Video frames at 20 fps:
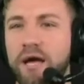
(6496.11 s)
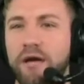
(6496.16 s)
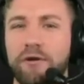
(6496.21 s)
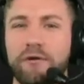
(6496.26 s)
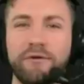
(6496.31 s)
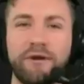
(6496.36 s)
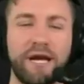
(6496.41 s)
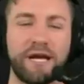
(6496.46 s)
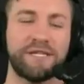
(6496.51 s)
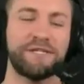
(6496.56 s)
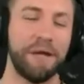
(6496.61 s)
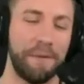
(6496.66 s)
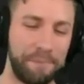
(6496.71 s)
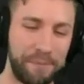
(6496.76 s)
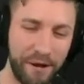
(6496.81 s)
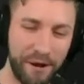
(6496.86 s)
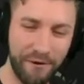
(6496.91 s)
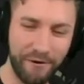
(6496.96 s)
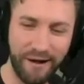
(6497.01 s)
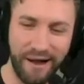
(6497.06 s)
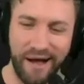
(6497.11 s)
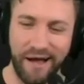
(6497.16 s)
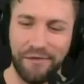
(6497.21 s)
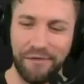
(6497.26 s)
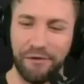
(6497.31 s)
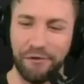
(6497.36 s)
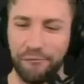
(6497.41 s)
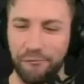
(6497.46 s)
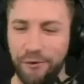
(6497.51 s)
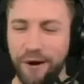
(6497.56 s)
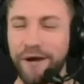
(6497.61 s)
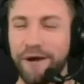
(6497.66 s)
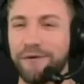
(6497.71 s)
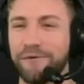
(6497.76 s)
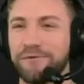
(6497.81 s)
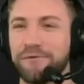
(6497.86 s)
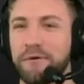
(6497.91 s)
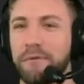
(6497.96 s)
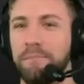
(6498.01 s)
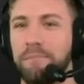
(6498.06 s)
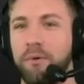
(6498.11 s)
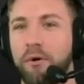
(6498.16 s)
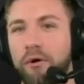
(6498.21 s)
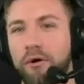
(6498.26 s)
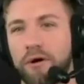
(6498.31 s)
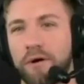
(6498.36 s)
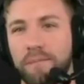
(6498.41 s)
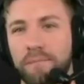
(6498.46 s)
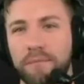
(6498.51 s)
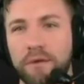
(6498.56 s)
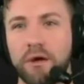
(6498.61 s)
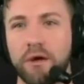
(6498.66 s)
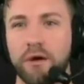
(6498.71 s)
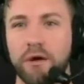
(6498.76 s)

You're next up here on the Raiders Report.